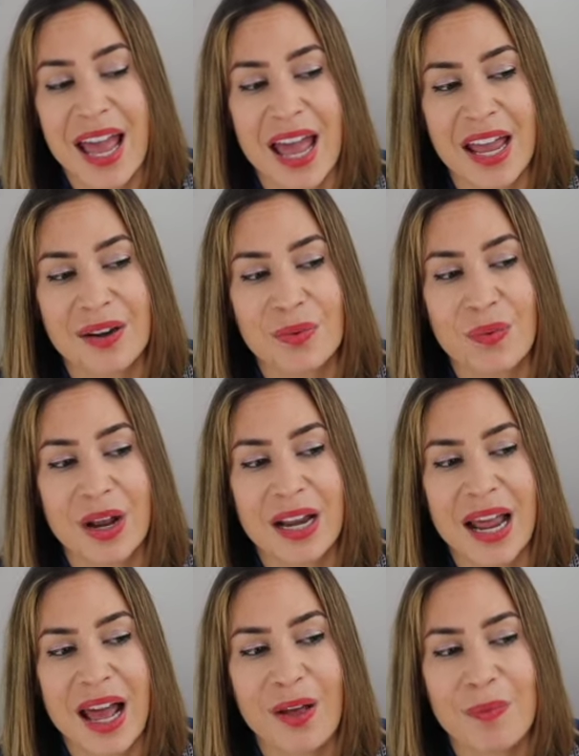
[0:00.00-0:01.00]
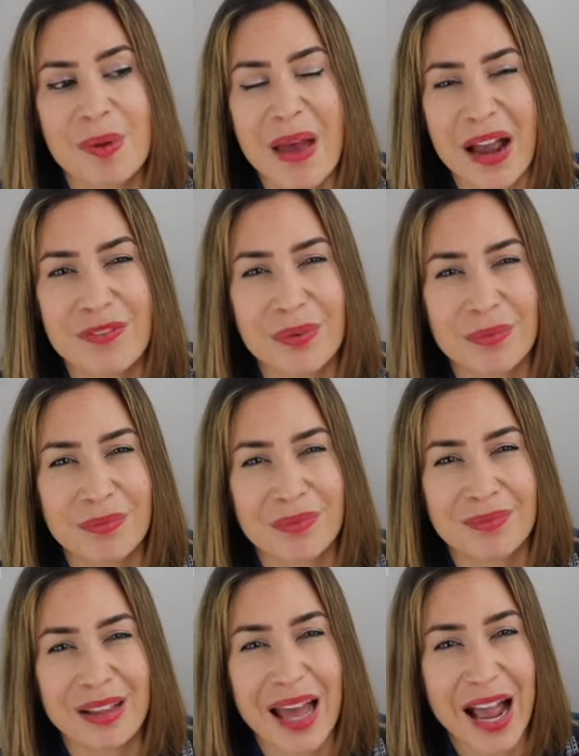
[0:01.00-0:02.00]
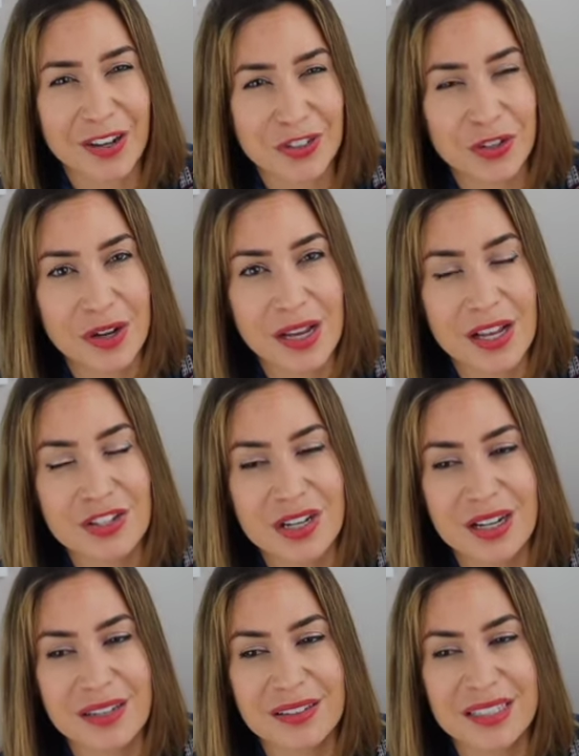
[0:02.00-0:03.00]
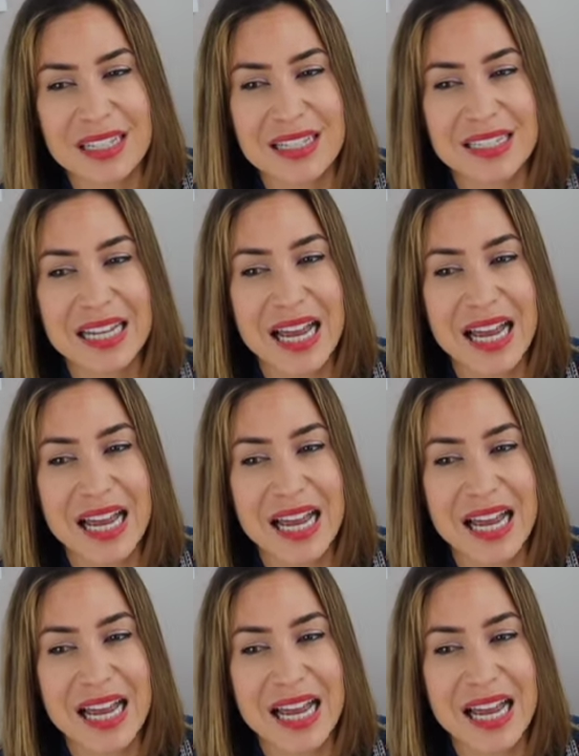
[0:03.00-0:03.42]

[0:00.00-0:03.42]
And what held me back from actually creating a channel is